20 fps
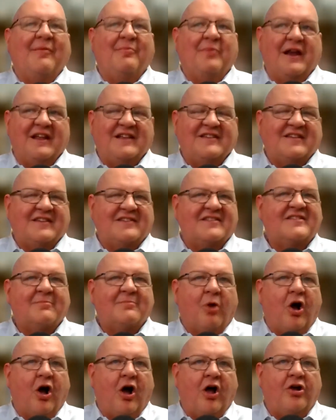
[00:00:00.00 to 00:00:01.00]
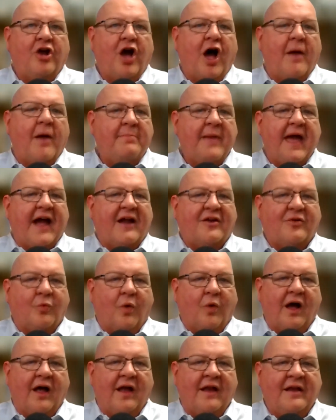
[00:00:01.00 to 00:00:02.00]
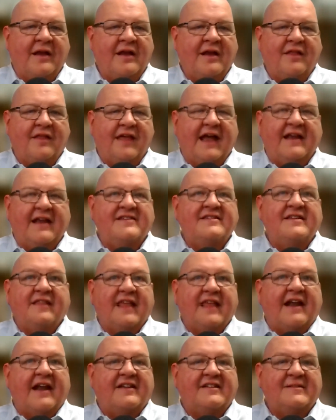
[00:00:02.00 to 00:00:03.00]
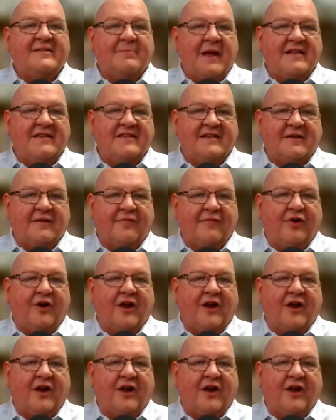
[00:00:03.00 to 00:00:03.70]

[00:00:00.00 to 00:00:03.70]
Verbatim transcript: but it's a small, compact one that isn't that expensive.